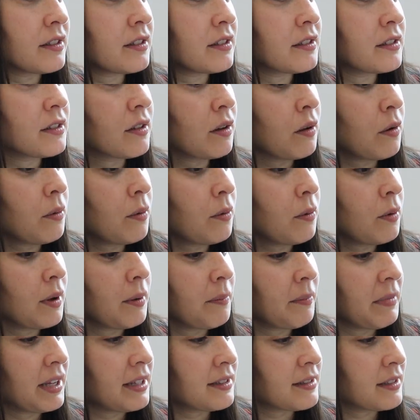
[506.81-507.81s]
just so
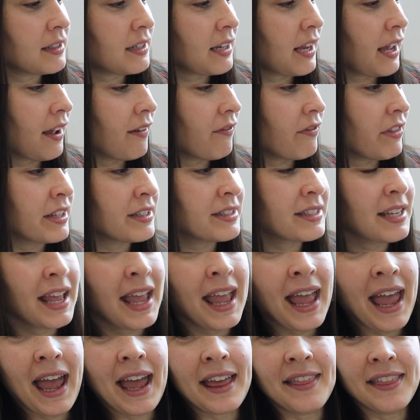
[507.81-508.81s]
amazing to have this.
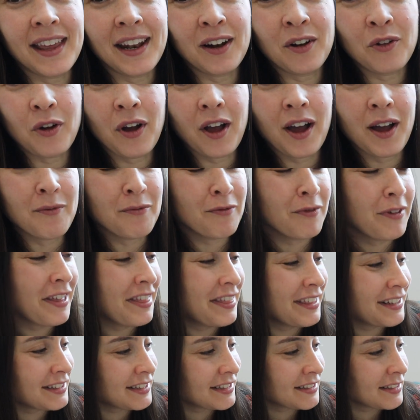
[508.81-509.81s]
And then um,
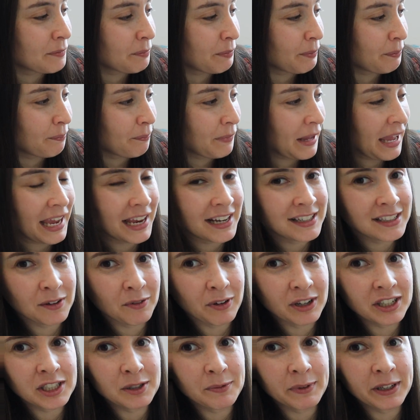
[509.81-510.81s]
this is a page I
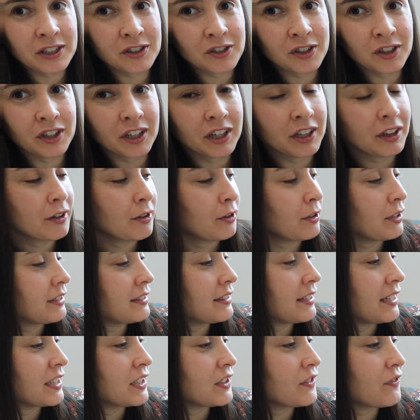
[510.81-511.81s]
wanted to make sure to include.
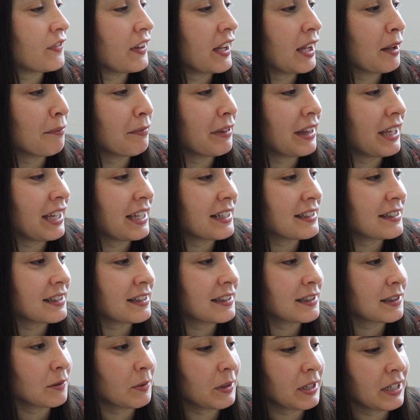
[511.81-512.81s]
It says, family is
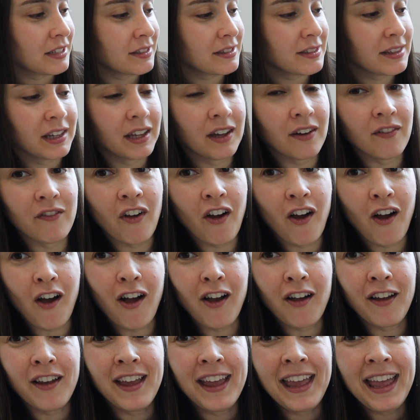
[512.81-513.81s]
the sweetest thing of
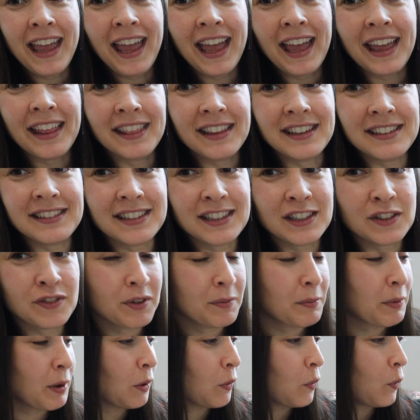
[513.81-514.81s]
all. And this is
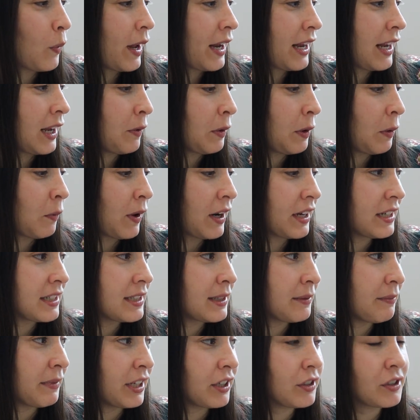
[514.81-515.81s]
from our wedding. We wanted
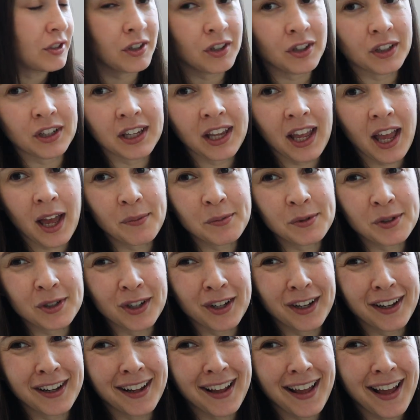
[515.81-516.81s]
to make sure to
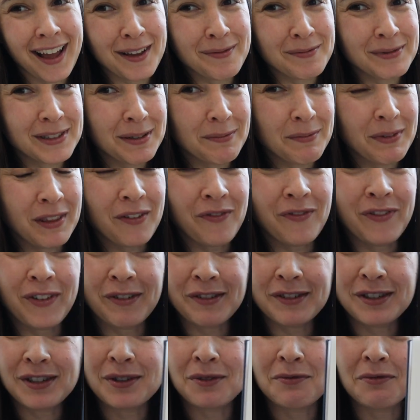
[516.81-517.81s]
capture um, some of the
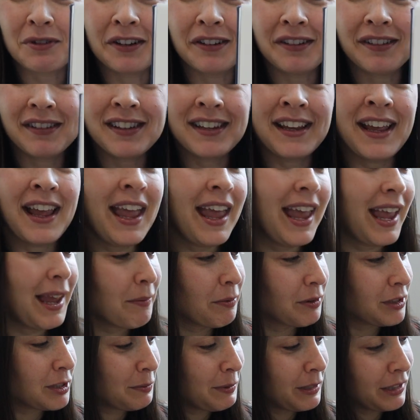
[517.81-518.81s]
folks who weren't
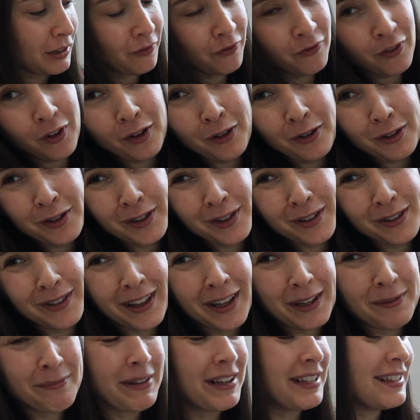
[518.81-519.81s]
able to be at the photo shoot,
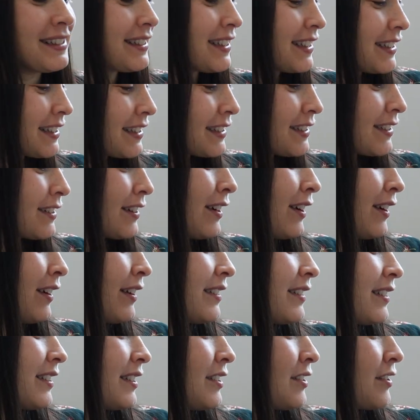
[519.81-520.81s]
like my sister
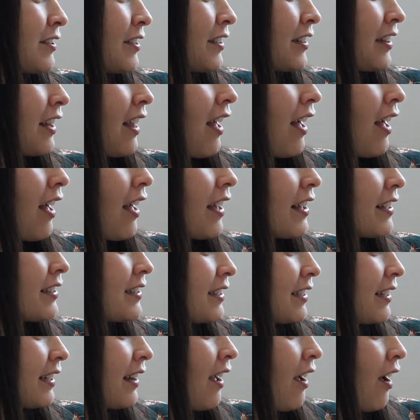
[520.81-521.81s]
and
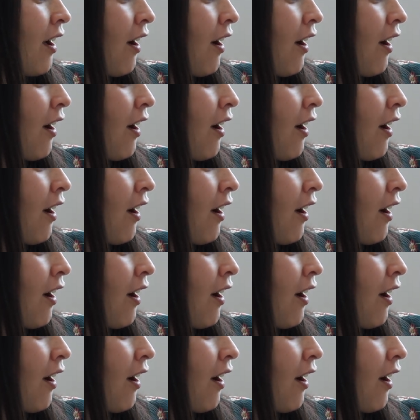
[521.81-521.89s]
sister-in-laws and